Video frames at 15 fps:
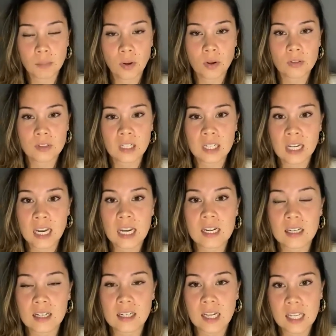person
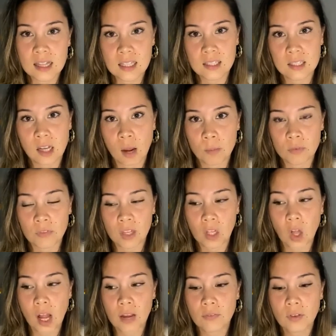needed in this time of their
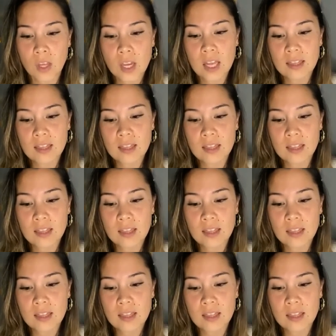life,